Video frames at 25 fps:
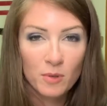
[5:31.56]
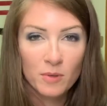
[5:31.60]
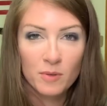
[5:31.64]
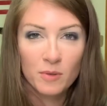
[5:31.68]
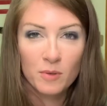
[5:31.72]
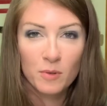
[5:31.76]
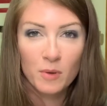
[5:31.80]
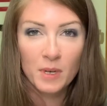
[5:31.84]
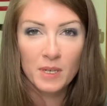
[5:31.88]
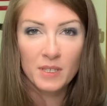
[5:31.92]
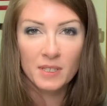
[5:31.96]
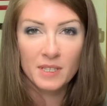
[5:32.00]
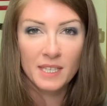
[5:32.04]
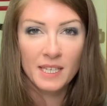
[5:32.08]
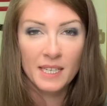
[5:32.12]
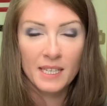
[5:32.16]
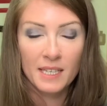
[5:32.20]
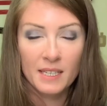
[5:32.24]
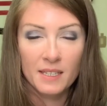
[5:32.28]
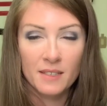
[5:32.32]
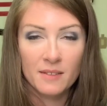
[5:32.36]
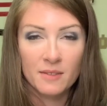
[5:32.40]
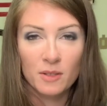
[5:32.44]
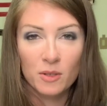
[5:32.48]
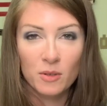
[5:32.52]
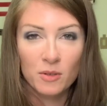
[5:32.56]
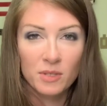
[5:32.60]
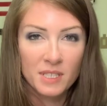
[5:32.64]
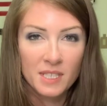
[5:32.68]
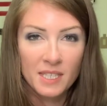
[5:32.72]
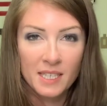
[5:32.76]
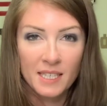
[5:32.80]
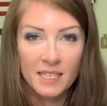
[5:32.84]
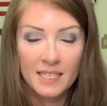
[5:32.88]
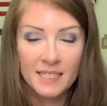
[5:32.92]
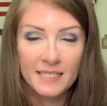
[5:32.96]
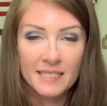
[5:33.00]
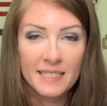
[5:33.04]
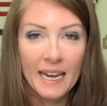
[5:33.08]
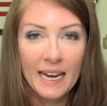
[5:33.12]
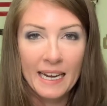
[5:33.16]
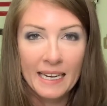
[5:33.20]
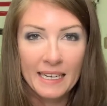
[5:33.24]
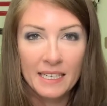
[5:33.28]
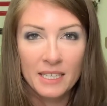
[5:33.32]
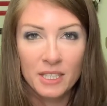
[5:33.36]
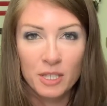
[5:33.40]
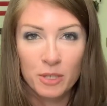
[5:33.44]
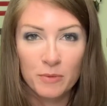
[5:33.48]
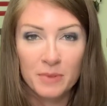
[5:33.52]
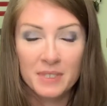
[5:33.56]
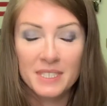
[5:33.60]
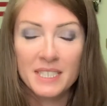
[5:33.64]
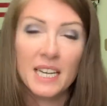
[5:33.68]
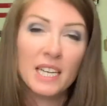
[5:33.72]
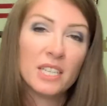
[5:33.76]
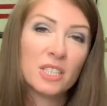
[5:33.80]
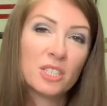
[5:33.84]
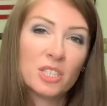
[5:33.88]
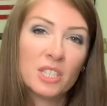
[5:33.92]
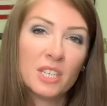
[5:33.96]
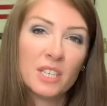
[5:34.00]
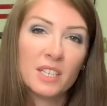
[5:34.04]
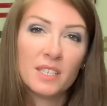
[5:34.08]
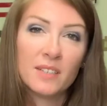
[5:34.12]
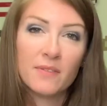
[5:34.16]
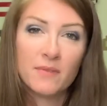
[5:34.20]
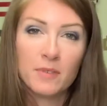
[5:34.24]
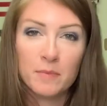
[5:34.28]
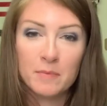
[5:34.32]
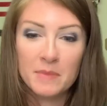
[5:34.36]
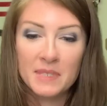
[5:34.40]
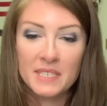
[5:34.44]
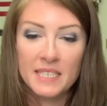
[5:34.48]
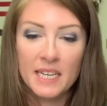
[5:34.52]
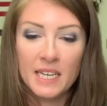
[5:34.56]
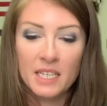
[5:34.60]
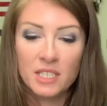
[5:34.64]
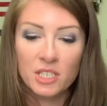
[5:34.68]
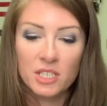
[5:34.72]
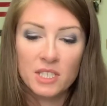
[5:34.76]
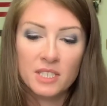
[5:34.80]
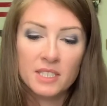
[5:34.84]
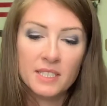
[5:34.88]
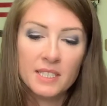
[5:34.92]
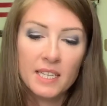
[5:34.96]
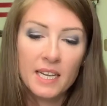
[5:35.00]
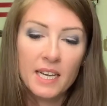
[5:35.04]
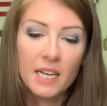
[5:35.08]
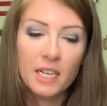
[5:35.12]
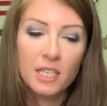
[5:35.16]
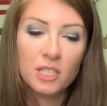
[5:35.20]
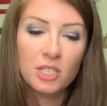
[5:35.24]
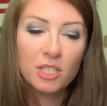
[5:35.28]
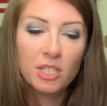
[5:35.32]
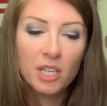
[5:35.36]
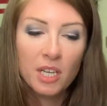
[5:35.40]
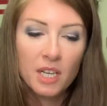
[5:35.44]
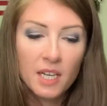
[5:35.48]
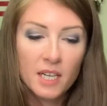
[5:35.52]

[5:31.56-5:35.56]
quickly loosening and tightening your retention from stage to stage.